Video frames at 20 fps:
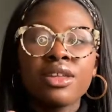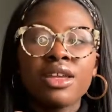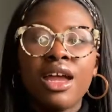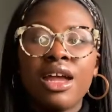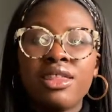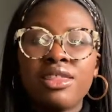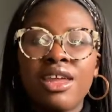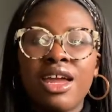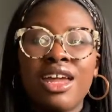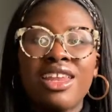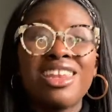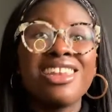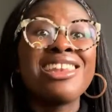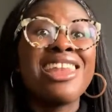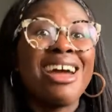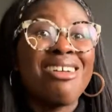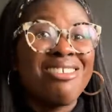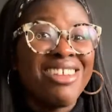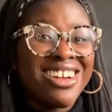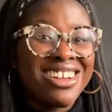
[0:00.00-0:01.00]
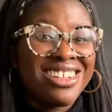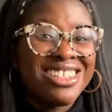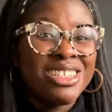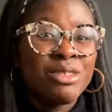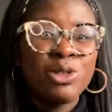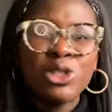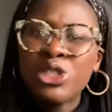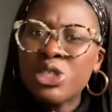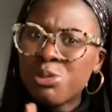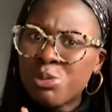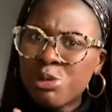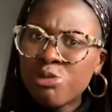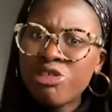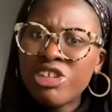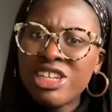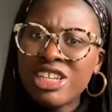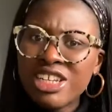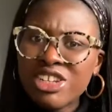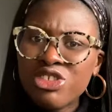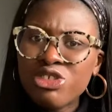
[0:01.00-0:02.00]
And then networks, which has been
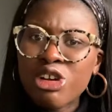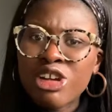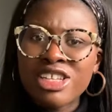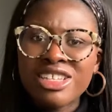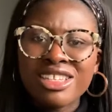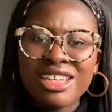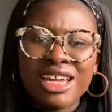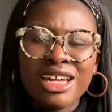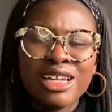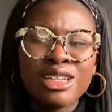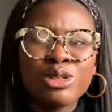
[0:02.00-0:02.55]
really interesting.